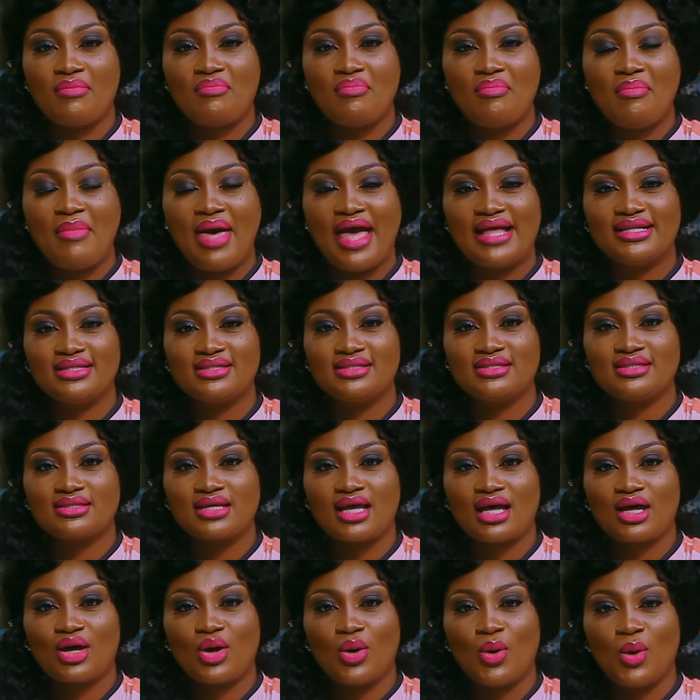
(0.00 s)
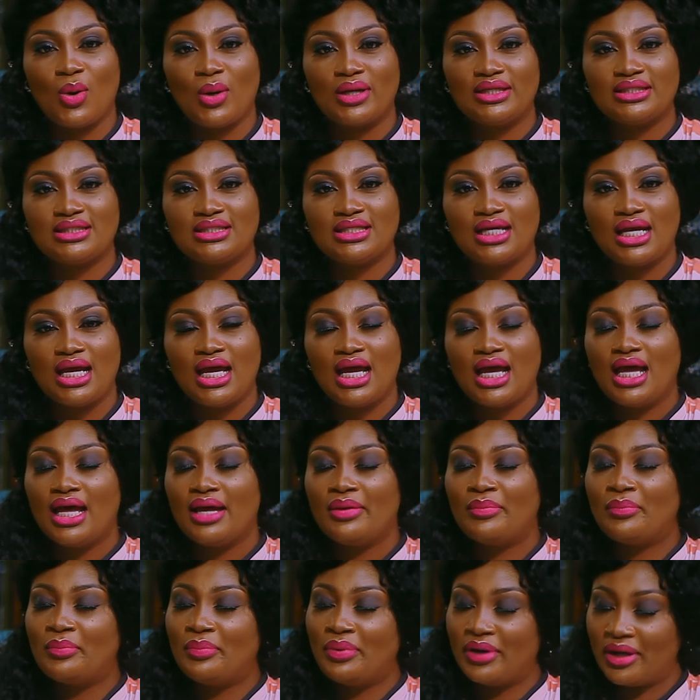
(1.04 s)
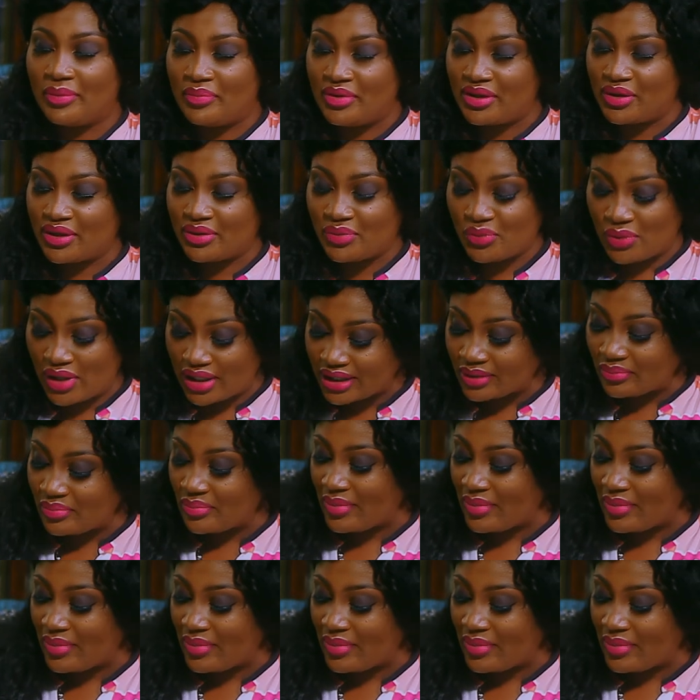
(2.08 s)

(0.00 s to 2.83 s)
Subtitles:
Men's Court. Bobby, welcome